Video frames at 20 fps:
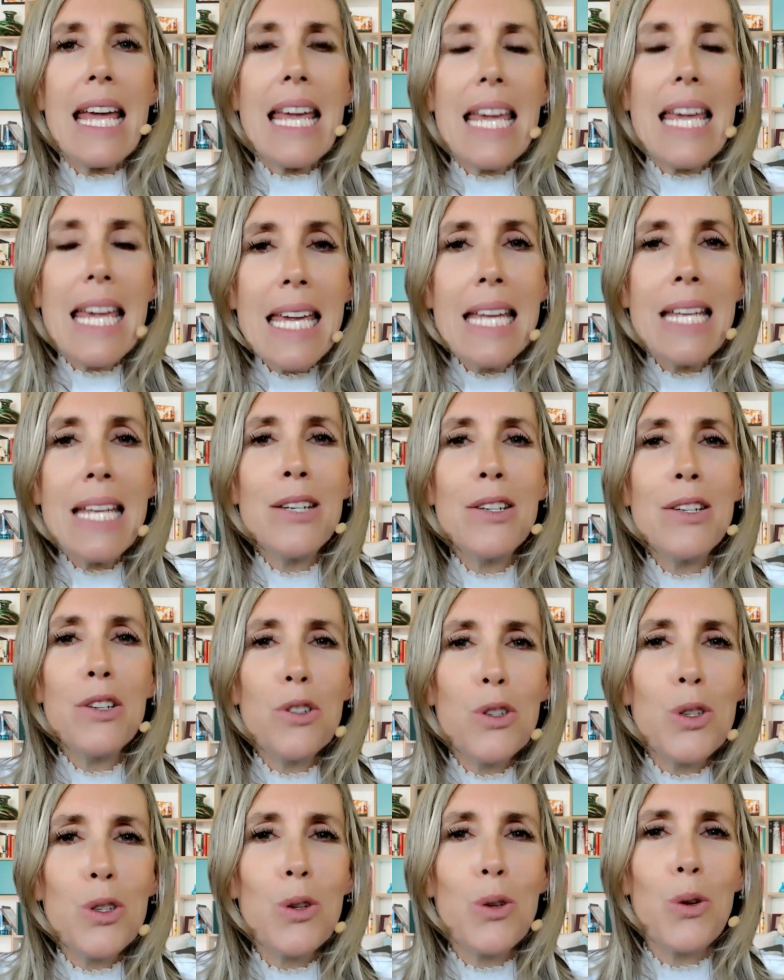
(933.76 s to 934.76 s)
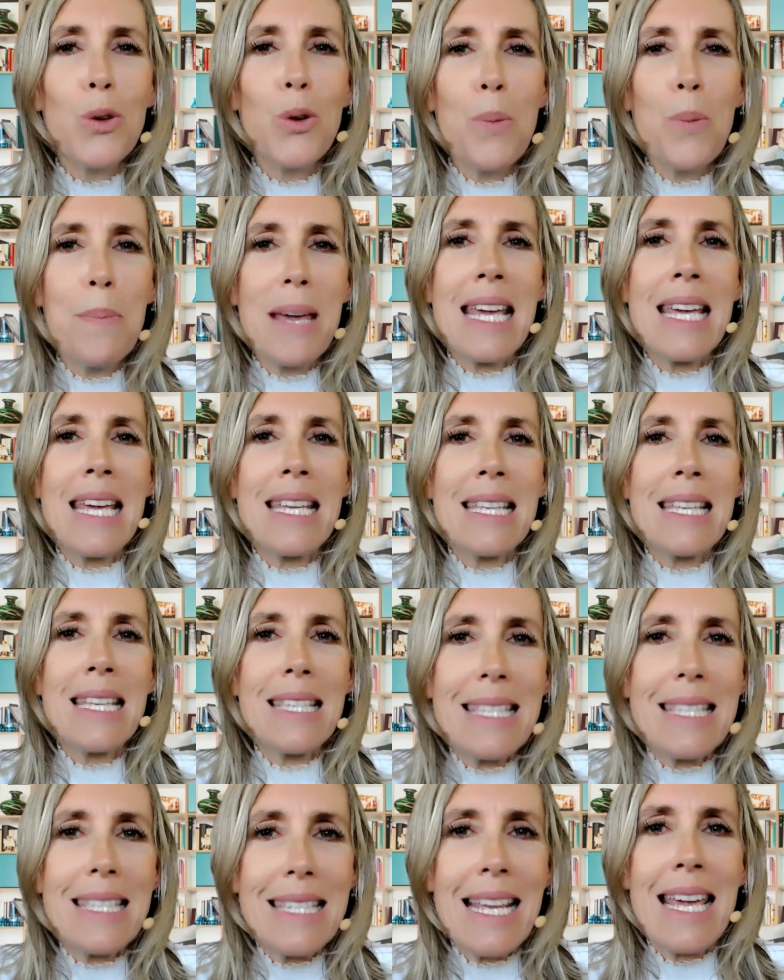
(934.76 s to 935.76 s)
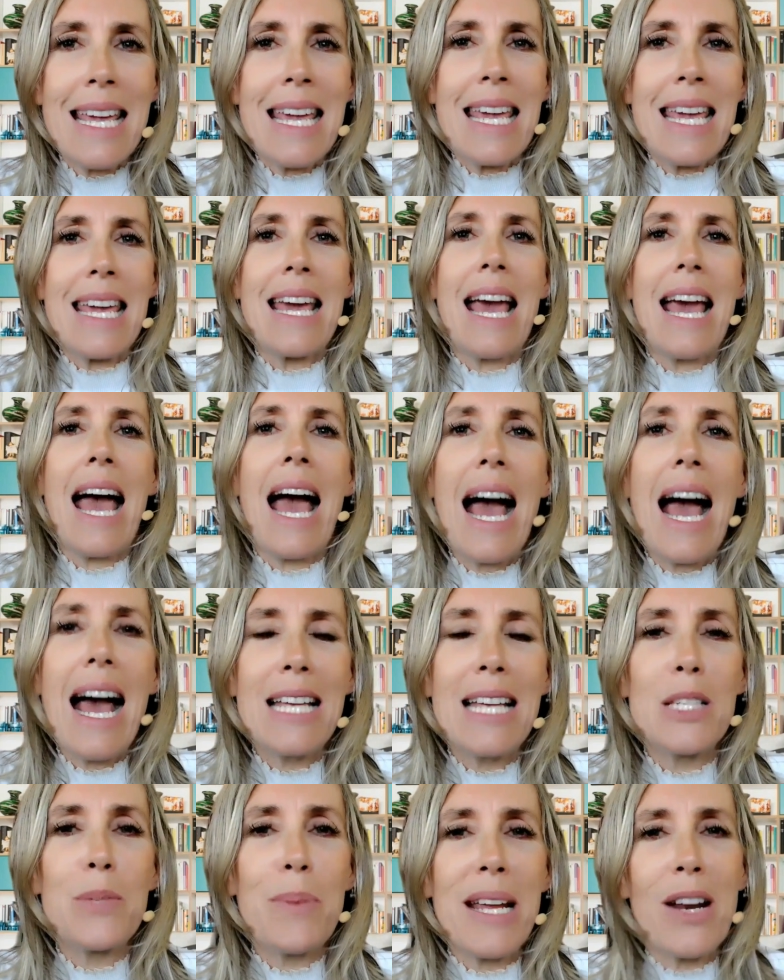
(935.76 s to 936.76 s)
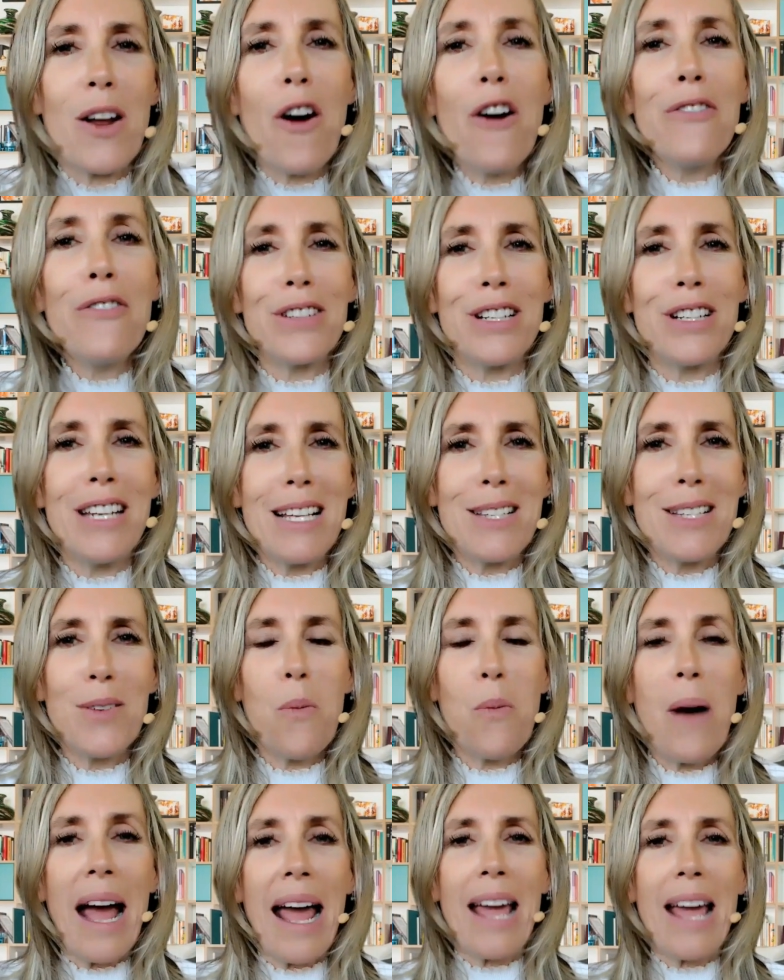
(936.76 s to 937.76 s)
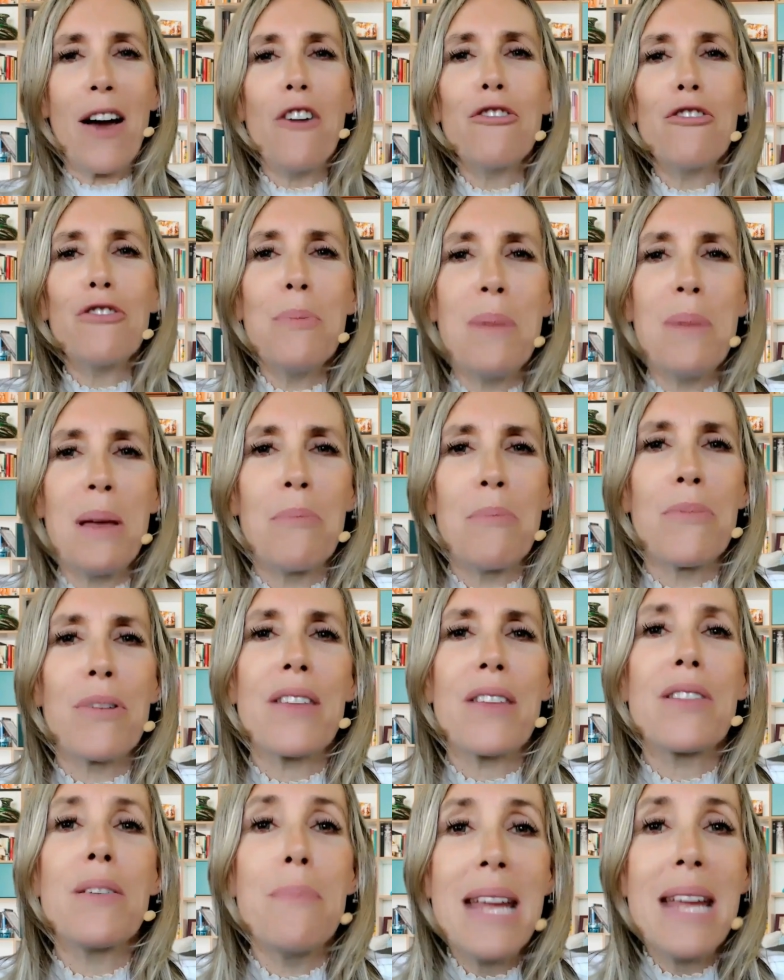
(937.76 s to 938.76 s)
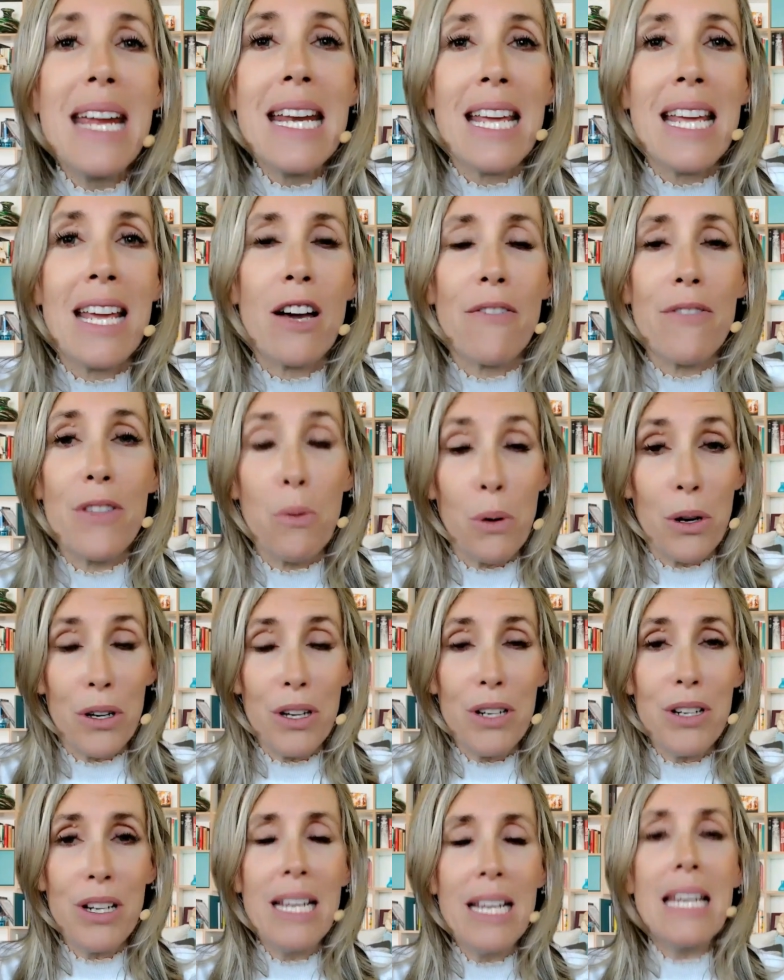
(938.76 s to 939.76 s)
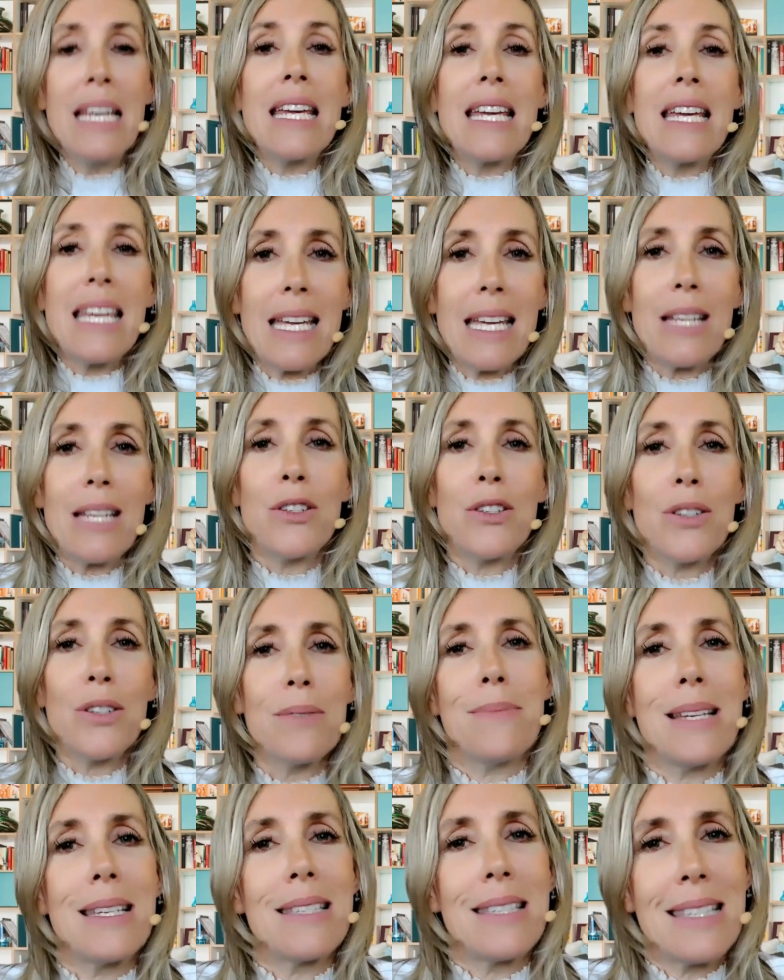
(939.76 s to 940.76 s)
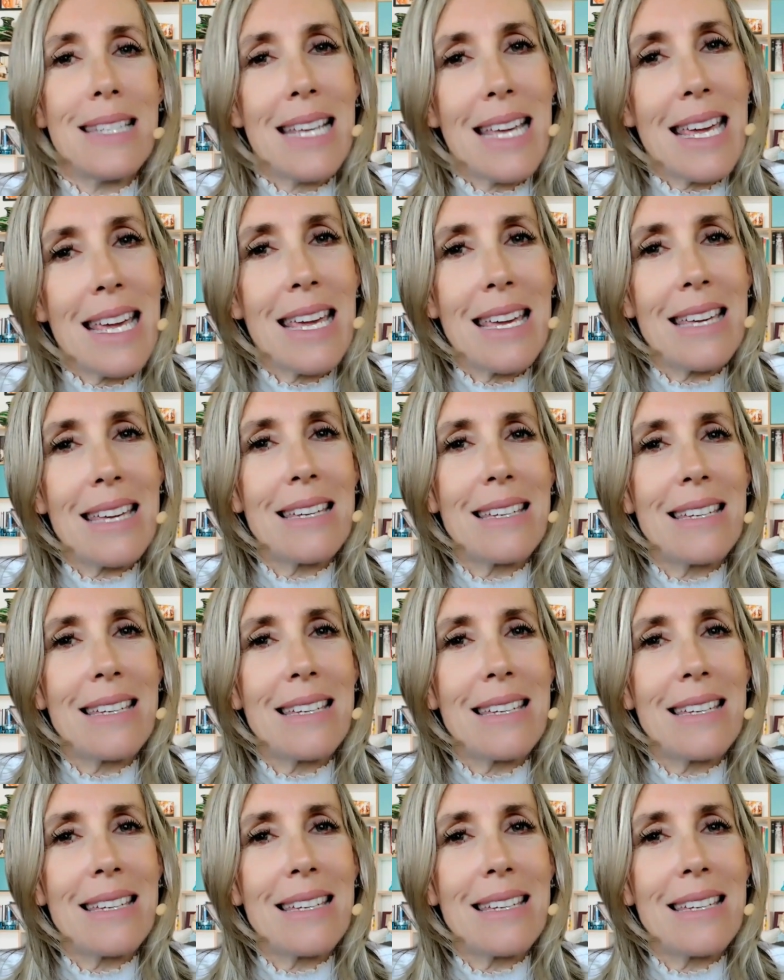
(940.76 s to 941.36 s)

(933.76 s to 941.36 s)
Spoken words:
Into me, see has been offered as a way of remembering the meaning of the word intimacy.